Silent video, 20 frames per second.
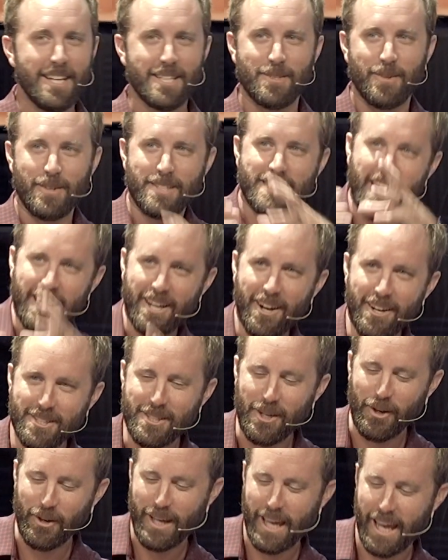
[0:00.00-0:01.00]
So we would take our
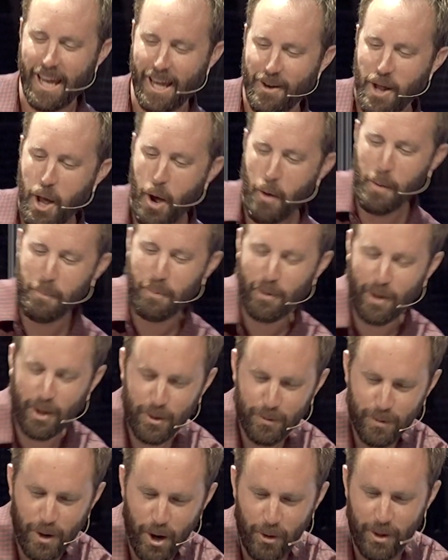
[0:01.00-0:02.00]
soda can, we put it on
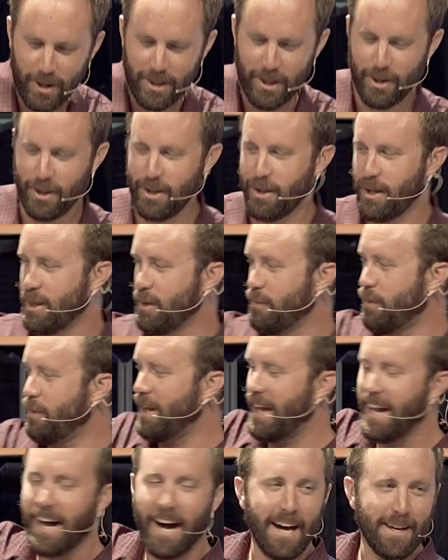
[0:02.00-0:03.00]
the road, and then, and then we
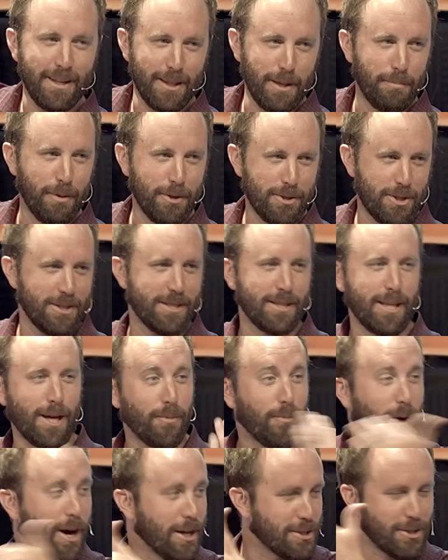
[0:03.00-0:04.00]
would hide in the bushes and,
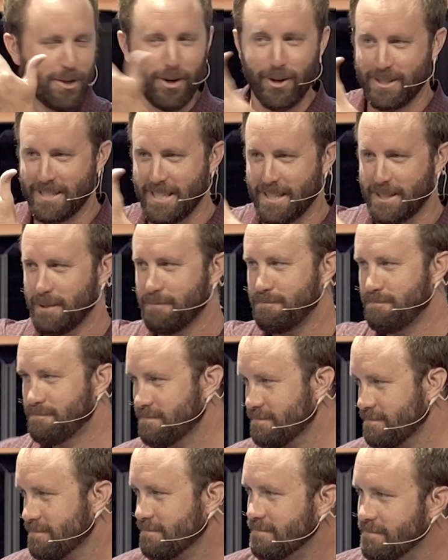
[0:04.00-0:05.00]
like, watch cars hit them.
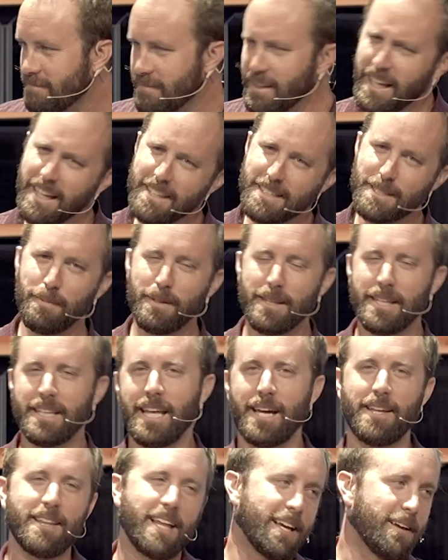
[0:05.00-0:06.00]
And typically
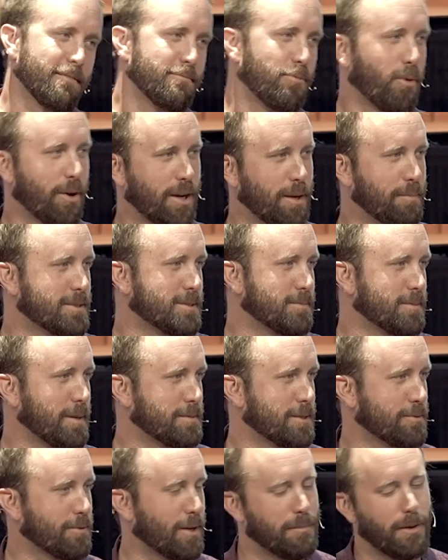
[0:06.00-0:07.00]
they like avoid them, and
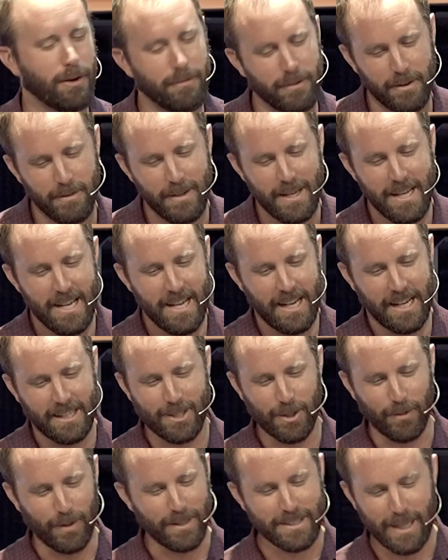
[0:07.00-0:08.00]
sometimes they run them over. And
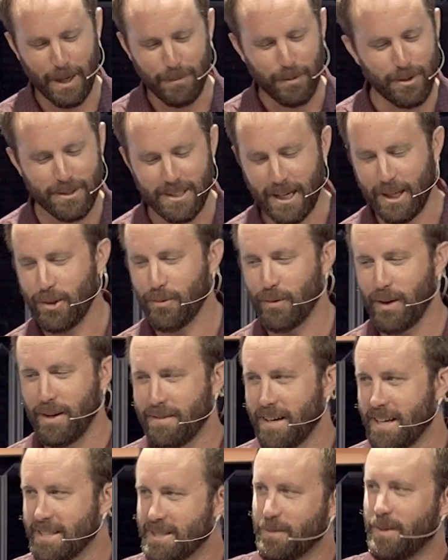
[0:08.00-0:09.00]
so one time there was like three
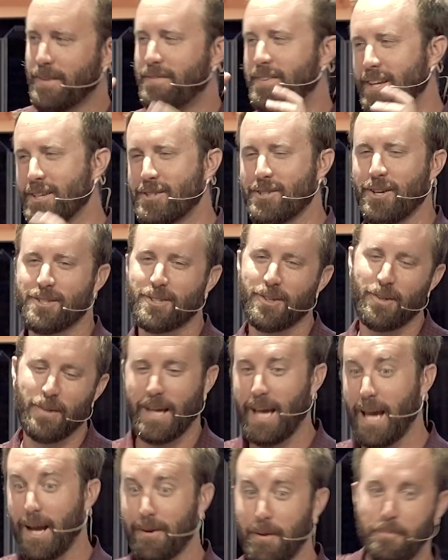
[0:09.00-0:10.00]
of us, and we finished our soda
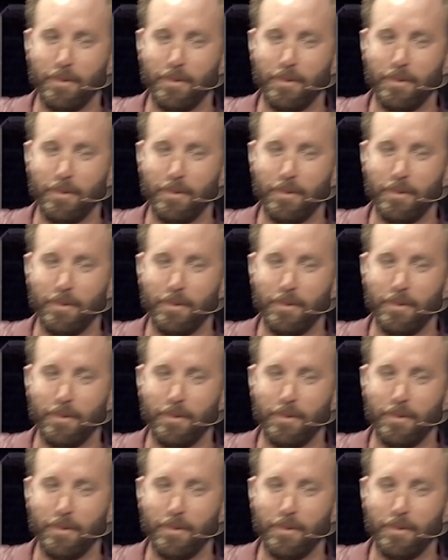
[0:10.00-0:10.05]
can,